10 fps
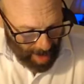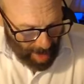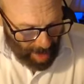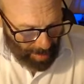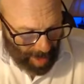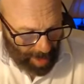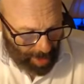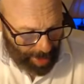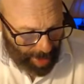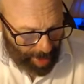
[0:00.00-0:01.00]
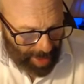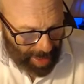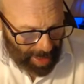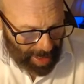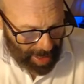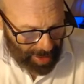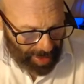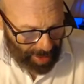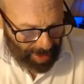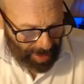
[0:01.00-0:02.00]
Amal of Rabbi Eliezer.
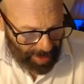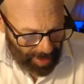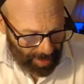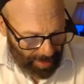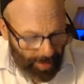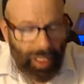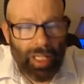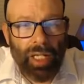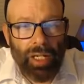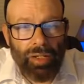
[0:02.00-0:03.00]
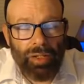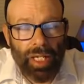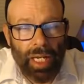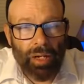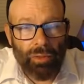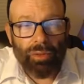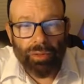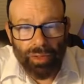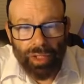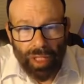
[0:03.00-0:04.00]
So Rabbi Eliezer, now
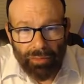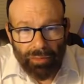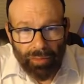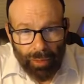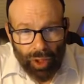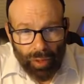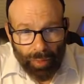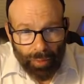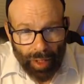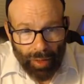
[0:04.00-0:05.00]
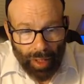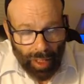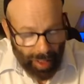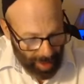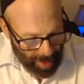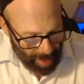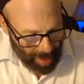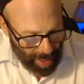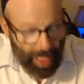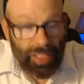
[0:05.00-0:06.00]
son of Rabbi Shimon Bar Yochai,
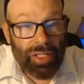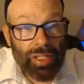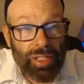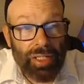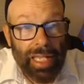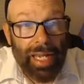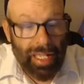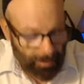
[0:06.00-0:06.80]
asks Daddy,